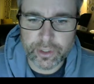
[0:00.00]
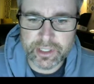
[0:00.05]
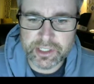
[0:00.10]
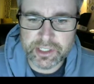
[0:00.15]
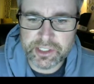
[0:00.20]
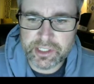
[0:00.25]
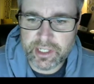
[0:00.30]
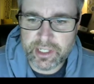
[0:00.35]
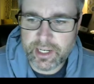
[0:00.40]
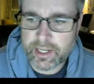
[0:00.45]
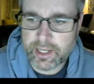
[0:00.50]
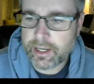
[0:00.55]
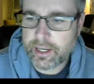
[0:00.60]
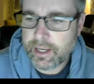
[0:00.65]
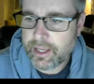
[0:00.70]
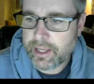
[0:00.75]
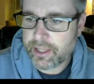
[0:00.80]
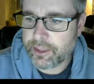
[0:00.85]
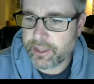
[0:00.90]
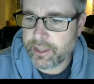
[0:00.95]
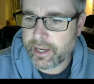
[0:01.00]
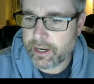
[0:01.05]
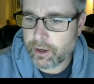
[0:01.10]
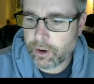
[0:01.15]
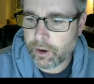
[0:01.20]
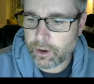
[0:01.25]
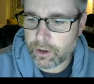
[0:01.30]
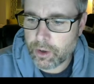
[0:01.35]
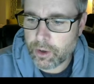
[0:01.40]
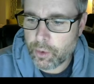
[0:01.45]
to see, they
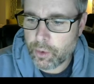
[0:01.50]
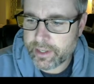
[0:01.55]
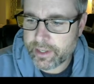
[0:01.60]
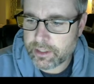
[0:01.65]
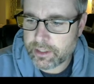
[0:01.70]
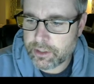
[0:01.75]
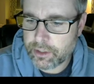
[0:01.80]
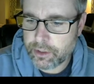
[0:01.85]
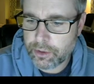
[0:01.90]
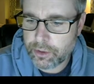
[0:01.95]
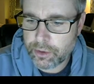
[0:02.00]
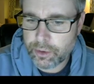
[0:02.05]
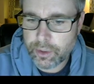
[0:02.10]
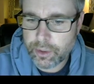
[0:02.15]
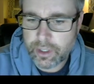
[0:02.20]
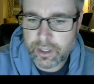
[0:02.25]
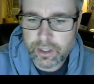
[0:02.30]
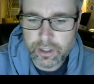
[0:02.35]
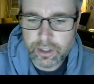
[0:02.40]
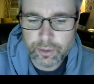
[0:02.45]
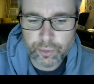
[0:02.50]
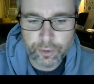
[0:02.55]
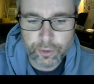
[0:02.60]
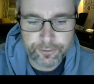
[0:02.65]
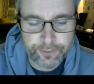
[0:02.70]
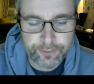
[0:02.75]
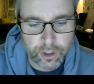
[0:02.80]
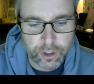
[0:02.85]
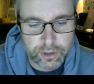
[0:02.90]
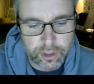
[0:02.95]
are going to
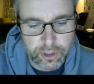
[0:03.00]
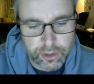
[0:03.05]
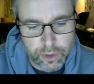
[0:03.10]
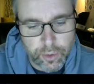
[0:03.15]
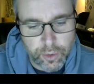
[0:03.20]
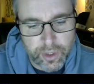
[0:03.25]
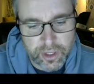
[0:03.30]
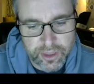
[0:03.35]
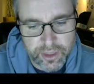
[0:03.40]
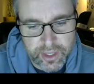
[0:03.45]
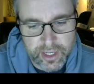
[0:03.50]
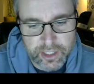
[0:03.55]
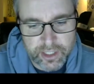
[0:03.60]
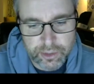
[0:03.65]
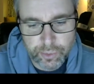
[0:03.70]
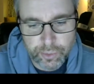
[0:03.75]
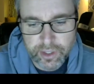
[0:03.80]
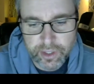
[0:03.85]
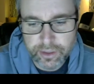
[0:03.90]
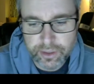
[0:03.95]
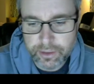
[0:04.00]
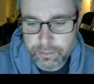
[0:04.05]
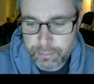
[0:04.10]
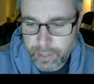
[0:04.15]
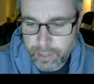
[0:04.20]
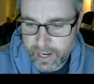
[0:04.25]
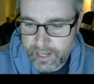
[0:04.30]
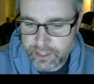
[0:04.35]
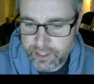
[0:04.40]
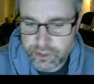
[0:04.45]
refer to doing things with
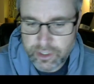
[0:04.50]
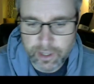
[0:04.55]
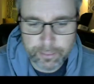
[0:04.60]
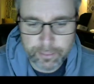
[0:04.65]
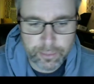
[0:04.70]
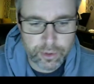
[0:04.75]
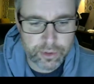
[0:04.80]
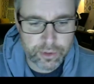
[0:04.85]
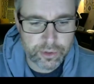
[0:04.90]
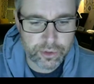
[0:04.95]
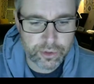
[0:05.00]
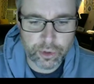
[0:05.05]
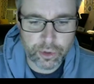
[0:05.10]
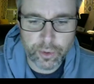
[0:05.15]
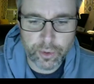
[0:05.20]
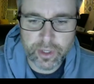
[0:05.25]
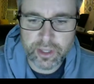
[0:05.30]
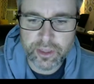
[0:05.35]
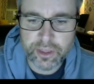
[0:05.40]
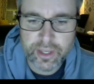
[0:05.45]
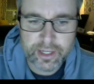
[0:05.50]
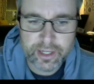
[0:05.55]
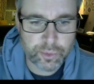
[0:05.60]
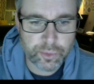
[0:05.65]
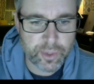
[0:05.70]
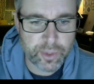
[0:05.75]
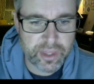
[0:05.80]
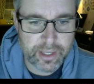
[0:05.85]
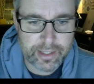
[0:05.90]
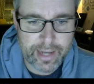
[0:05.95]
page numbers, doing things
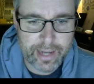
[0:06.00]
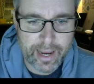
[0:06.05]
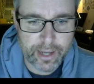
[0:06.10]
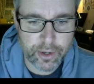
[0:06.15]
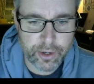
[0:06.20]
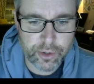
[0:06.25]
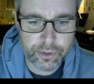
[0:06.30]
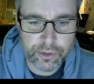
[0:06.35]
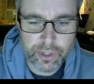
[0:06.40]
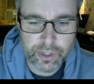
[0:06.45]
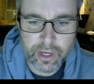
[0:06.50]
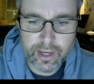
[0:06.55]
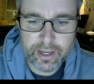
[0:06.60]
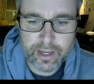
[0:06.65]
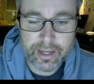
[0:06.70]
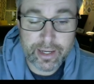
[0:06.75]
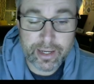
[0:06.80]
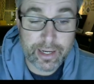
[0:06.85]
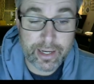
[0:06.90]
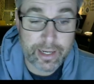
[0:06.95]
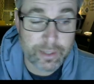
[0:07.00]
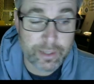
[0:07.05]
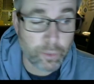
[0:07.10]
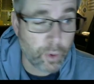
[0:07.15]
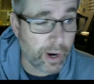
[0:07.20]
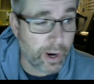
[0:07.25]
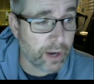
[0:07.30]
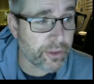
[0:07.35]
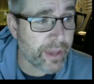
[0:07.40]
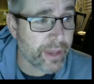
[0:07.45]
within headers, and
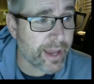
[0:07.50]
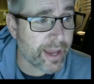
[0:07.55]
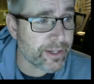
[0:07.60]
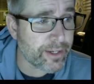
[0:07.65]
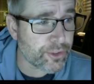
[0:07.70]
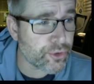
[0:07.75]
while that is